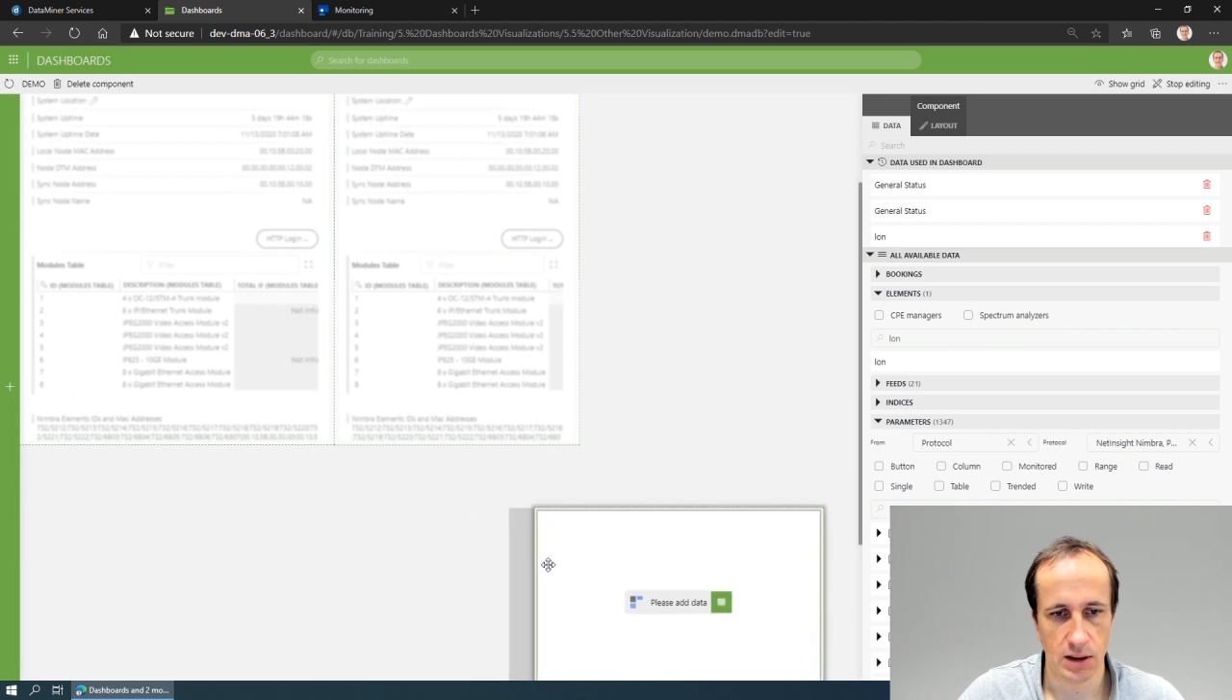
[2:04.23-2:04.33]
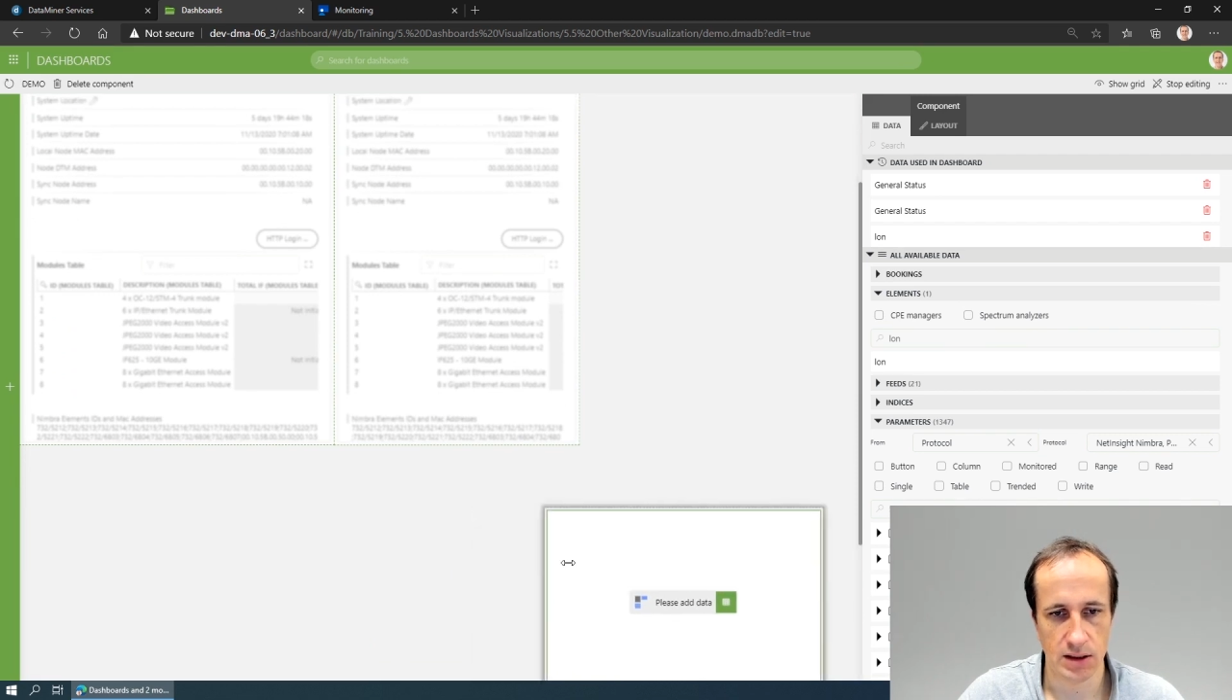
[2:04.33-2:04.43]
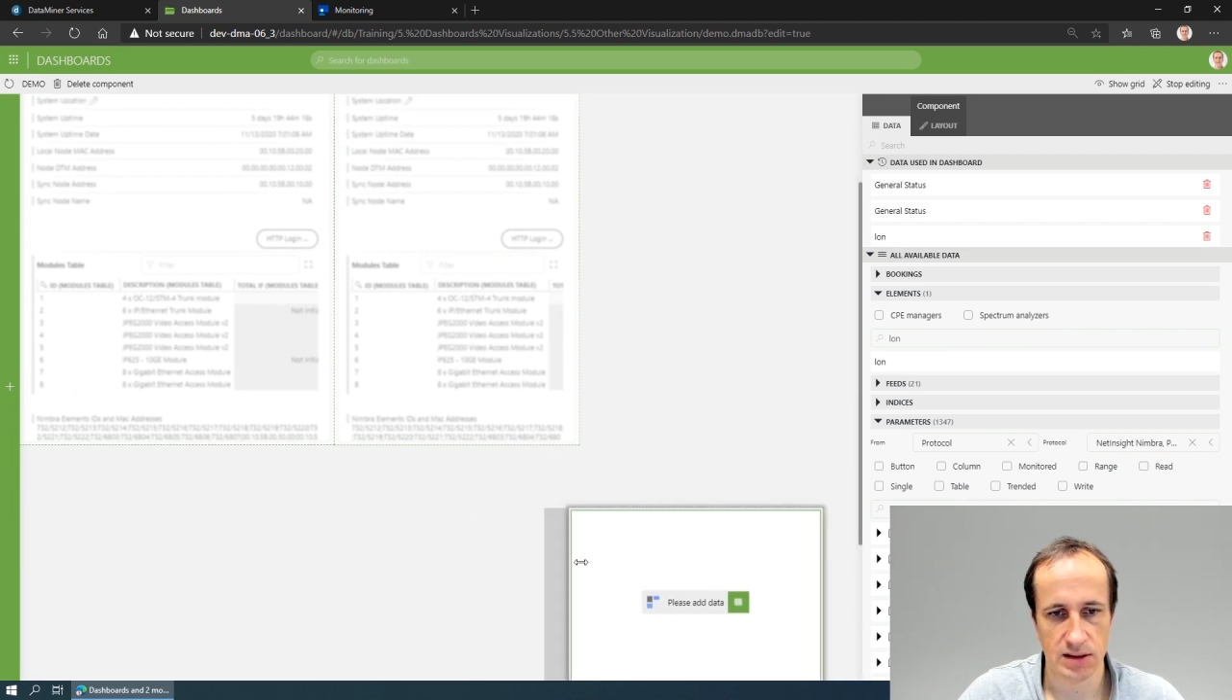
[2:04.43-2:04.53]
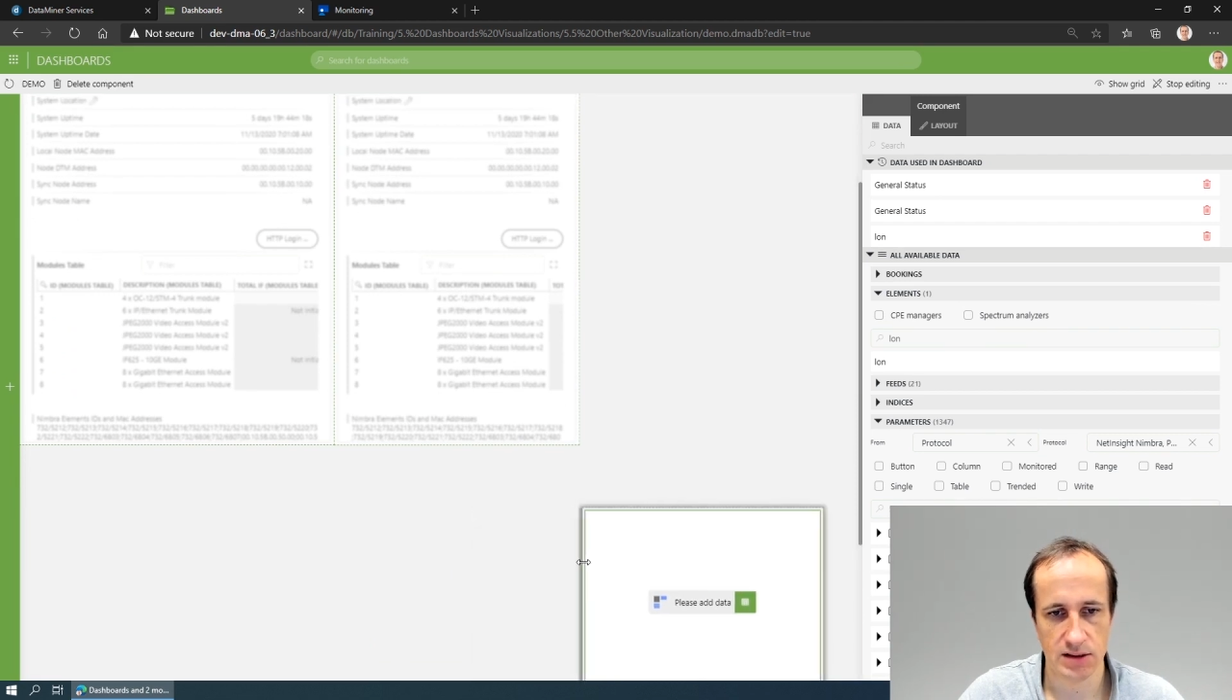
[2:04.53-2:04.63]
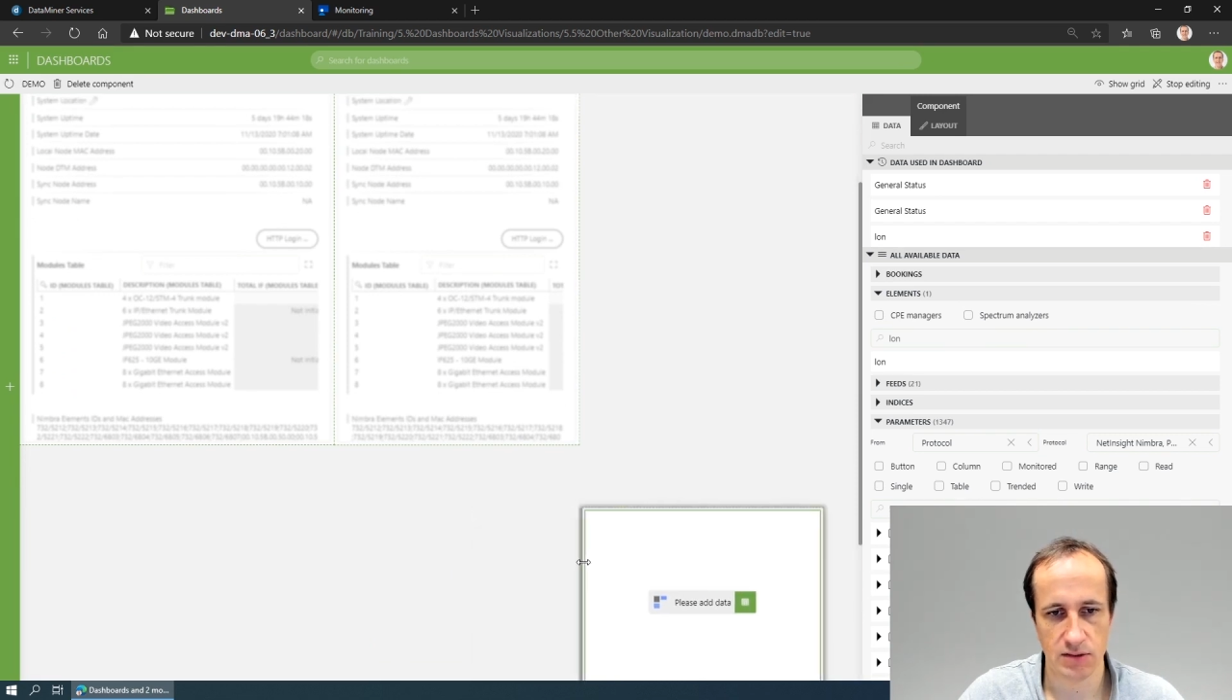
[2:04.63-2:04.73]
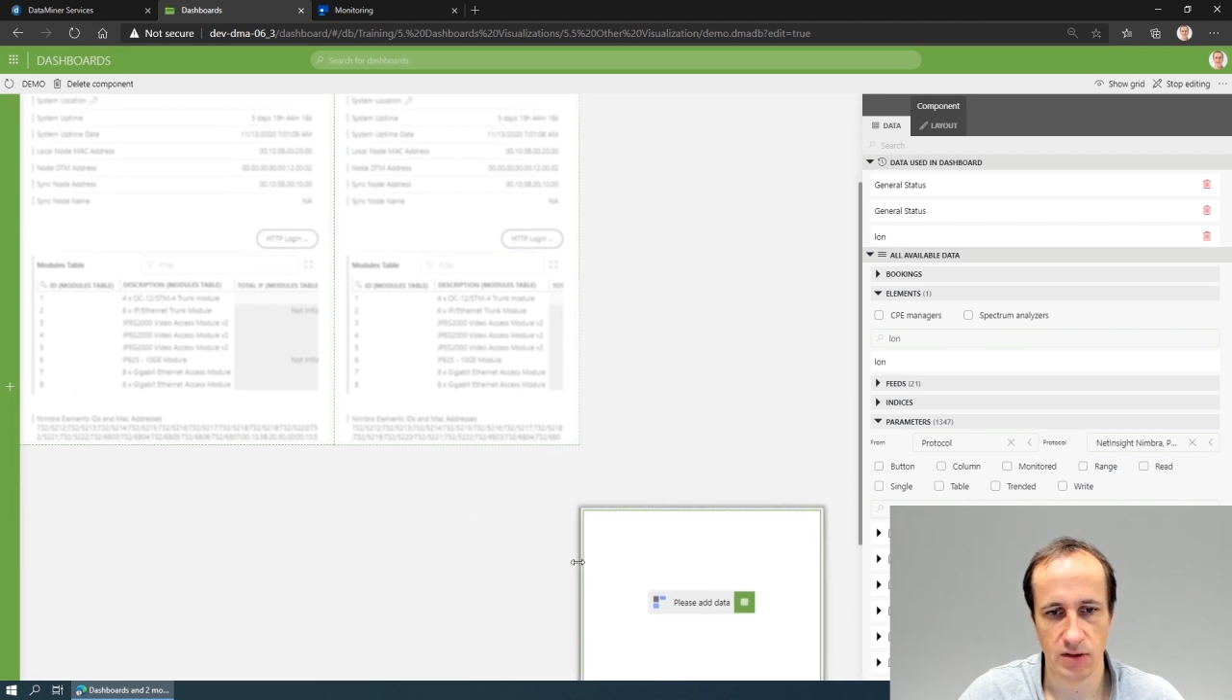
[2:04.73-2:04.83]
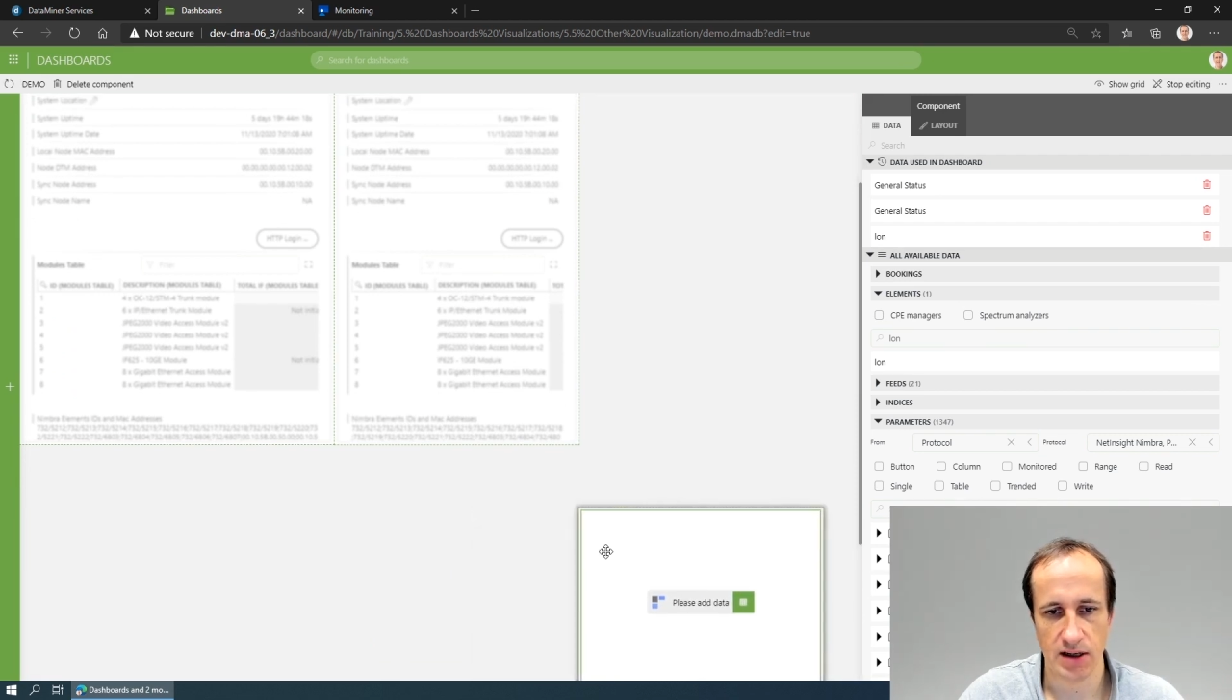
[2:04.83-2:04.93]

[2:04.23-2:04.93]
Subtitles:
let's try